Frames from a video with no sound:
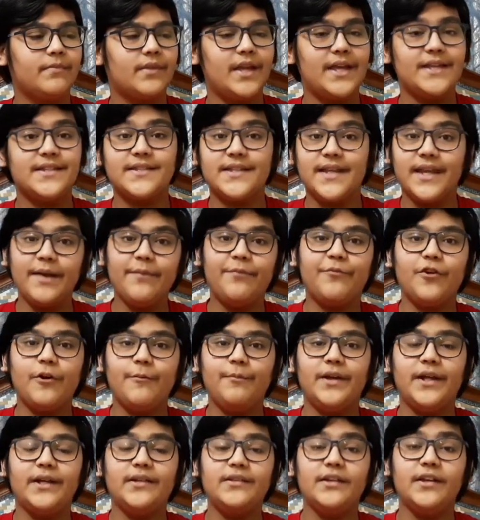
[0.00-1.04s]
escape
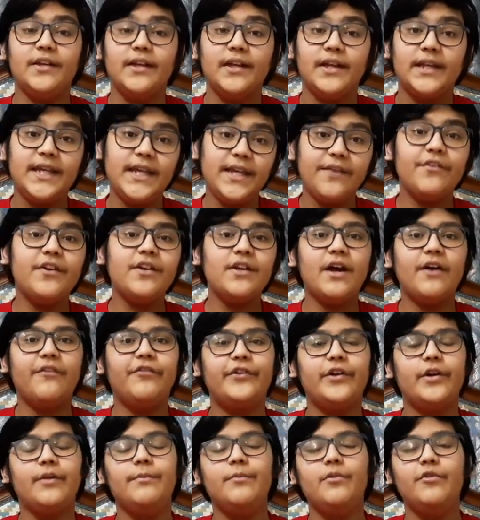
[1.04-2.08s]
from Death even
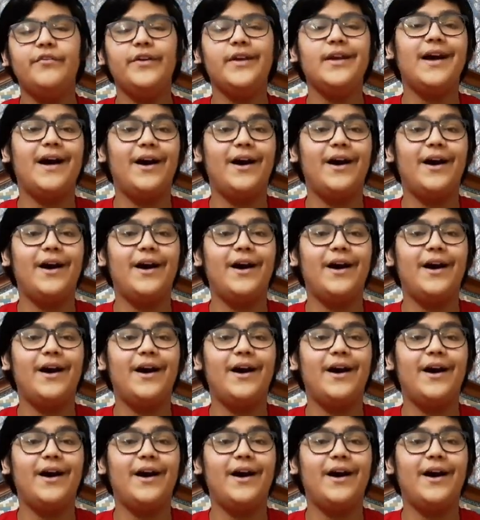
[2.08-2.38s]
after moving